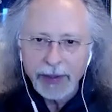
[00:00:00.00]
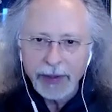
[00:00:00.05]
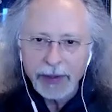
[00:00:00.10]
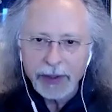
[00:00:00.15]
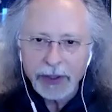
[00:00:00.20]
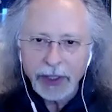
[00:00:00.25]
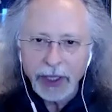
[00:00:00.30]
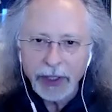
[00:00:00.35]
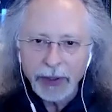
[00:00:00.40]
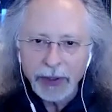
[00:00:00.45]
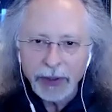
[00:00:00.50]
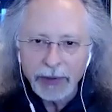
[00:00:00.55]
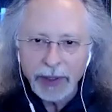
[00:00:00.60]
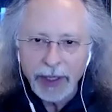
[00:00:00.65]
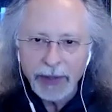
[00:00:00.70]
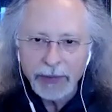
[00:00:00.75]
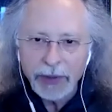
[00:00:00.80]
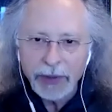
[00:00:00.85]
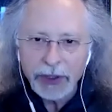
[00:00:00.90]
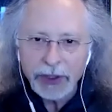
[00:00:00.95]
subtle
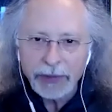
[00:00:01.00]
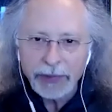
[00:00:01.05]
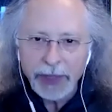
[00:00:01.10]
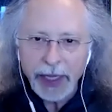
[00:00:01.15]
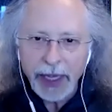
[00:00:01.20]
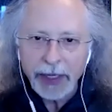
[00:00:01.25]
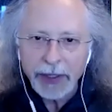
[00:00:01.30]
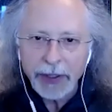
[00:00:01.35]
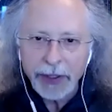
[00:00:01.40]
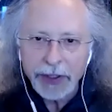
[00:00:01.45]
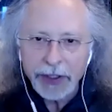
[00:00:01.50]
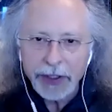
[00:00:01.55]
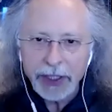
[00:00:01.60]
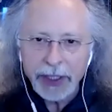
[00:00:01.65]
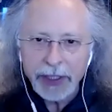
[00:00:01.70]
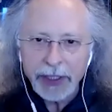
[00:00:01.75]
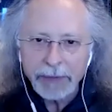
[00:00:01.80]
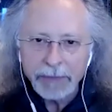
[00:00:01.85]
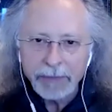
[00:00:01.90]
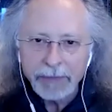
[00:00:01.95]
levels of
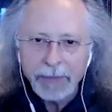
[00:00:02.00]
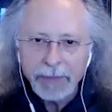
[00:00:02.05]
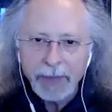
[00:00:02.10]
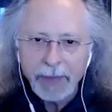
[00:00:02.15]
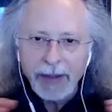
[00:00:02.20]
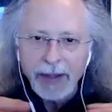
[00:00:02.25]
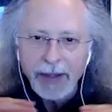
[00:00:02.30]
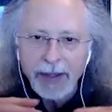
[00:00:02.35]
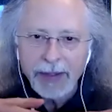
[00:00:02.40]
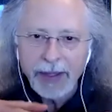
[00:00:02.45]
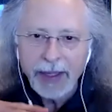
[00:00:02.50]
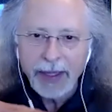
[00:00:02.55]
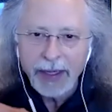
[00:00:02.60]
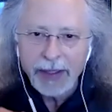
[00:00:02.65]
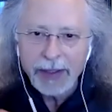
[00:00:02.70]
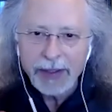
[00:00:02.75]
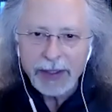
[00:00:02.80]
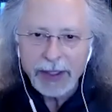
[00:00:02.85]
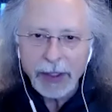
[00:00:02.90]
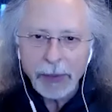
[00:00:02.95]
energy, and
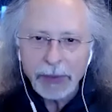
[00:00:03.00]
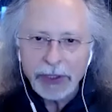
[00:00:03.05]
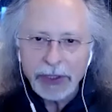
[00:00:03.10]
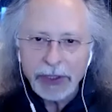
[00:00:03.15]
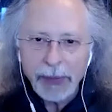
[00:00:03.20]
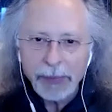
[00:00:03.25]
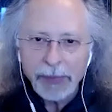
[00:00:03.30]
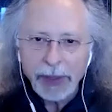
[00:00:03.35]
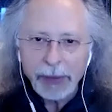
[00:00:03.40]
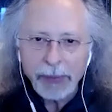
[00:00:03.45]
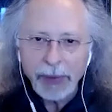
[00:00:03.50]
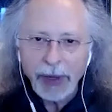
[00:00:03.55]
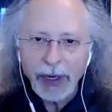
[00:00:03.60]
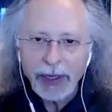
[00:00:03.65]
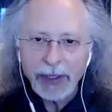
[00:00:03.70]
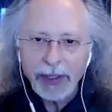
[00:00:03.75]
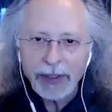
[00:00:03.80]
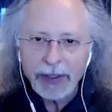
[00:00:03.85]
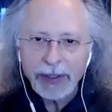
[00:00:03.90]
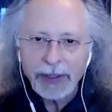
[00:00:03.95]
then subatomic
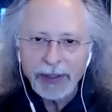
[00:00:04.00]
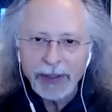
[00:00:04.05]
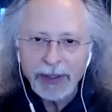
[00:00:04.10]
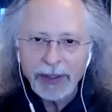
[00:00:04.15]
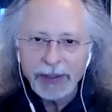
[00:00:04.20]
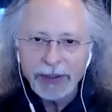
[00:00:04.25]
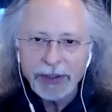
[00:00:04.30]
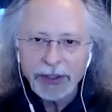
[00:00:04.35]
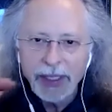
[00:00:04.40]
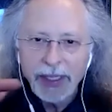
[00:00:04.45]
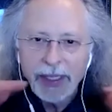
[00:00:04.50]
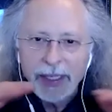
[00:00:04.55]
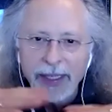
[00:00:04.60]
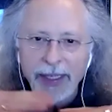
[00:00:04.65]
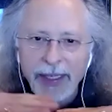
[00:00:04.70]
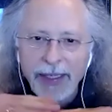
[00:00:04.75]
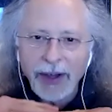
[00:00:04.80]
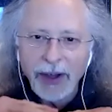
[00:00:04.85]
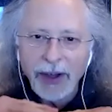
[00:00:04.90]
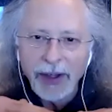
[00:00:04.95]
particles,
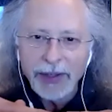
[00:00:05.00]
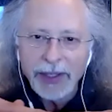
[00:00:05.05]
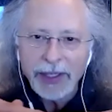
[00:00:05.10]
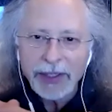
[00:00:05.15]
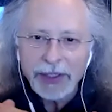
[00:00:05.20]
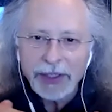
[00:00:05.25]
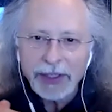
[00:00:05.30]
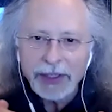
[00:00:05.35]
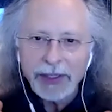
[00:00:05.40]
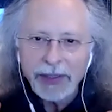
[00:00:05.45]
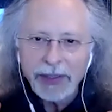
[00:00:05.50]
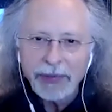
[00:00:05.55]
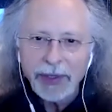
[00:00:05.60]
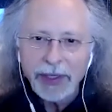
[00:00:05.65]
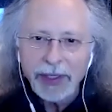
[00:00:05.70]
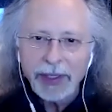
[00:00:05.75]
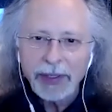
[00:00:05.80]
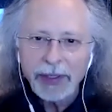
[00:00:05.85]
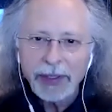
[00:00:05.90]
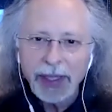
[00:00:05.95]
and all these
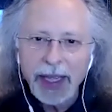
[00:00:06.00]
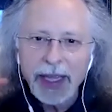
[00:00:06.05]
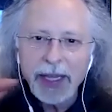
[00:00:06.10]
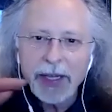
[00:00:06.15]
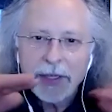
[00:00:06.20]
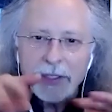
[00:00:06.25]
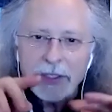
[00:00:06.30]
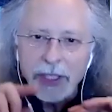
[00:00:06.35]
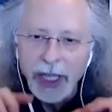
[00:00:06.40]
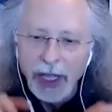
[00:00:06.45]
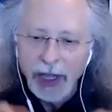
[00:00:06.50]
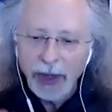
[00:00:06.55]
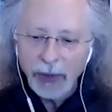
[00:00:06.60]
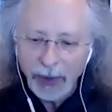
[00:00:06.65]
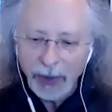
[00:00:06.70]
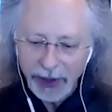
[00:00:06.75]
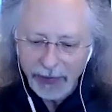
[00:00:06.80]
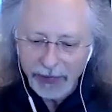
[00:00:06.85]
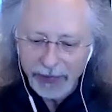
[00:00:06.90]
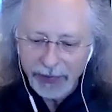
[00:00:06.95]
different layers.
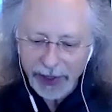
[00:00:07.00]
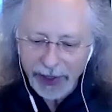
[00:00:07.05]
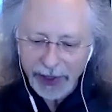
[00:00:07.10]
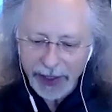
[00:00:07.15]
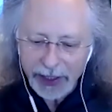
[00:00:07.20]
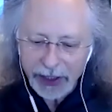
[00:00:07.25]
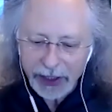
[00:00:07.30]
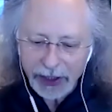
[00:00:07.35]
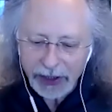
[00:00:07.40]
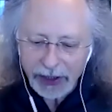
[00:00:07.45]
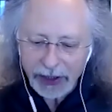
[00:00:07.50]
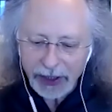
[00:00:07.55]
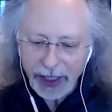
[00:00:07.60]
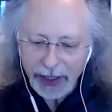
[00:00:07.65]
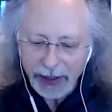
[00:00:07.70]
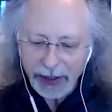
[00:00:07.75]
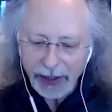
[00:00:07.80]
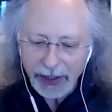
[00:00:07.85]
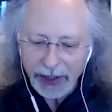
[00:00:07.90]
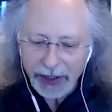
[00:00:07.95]
Well, the very
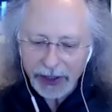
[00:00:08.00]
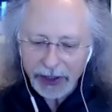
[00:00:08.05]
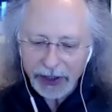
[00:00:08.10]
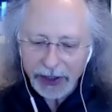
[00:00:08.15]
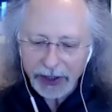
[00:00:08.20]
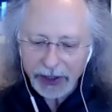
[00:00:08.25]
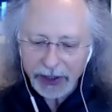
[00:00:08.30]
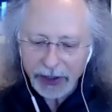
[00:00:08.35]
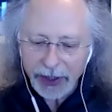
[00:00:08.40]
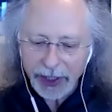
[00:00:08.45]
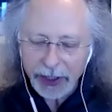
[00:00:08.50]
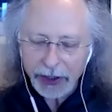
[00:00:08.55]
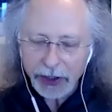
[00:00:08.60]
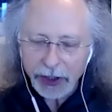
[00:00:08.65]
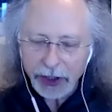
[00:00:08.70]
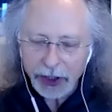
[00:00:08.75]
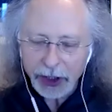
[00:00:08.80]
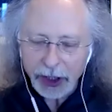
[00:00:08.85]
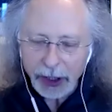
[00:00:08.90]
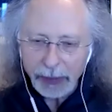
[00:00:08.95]
subtlest
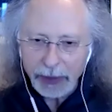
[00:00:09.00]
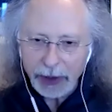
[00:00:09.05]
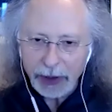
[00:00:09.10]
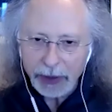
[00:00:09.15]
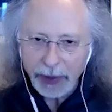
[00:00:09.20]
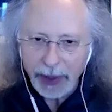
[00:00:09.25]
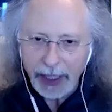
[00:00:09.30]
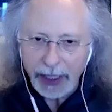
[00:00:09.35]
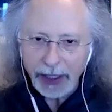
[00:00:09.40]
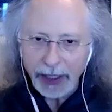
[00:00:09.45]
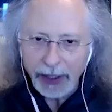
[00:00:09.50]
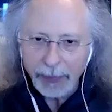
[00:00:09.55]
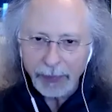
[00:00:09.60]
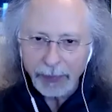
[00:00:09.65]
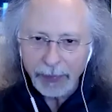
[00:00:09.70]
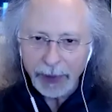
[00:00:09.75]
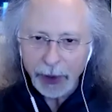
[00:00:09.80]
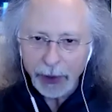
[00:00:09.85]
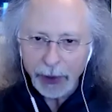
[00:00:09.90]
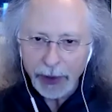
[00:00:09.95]
transition between
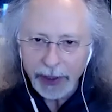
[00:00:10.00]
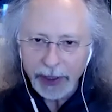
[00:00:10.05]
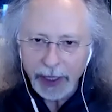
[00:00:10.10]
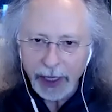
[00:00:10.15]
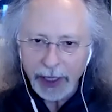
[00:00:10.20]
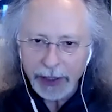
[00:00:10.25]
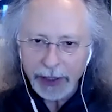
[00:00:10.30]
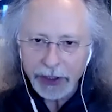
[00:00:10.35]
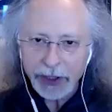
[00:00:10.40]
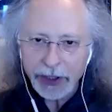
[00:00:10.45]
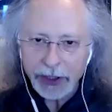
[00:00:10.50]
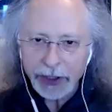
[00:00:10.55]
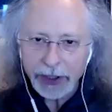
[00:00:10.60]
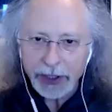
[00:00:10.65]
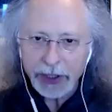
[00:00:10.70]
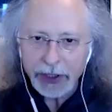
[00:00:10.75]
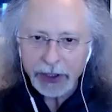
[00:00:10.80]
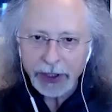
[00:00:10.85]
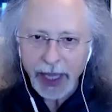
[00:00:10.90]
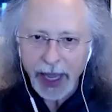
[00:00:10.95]
pure
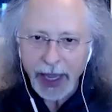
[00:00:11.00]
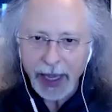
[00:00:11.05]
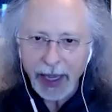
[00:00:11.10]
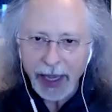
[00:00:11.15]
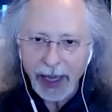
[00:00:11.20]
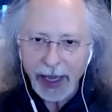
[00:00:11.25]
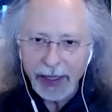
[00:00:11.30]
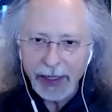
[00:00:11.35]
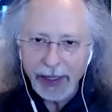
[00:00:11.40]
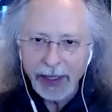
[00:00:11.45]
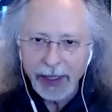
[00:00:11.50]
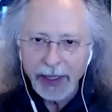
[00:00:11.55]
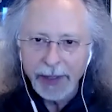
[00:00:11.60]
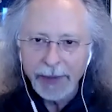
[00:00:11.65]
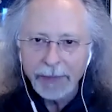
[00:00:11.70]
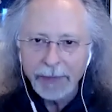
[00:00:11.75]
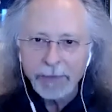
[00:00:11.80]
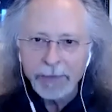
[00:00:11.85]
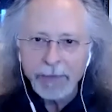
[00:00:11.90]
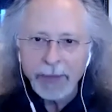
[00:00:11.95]
consciousness and
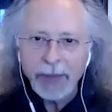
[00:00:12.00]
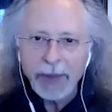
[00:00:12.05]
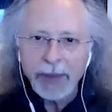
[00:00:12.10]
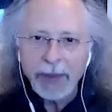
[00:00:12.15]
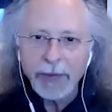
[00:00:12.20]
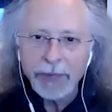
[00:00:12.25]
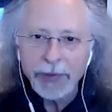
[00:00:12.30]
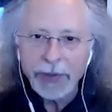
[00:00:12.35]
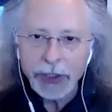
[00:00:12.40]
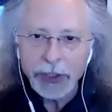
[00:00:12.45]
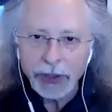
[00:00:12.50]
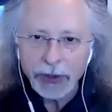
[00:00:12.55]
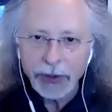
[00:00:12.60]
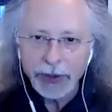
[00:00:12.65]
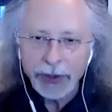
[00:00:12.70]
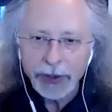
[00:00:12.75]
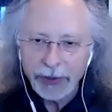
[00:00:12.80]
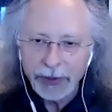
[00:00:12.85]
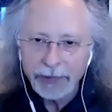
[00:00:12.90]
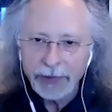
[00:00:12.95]
the physical
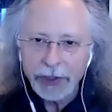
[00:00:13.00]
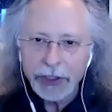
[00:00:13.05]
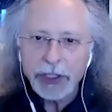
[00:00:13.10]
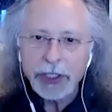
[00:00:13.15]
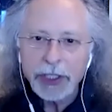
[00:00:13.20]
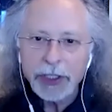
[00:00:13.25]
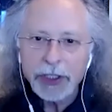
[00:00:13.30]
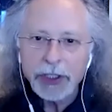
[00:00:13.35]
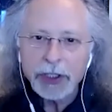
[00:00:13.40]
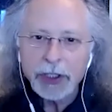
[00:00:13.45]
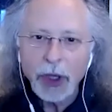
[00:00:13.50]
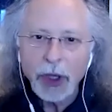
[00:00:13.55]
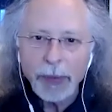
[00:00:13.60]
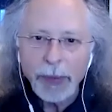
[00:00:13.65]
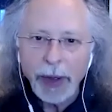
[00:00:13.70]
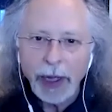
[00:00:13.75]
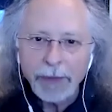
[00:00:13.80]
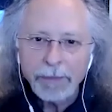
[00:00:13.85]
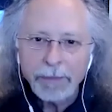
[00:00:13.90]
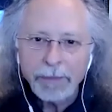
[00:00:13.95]
universe is
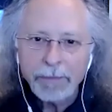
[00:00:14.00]
Soma.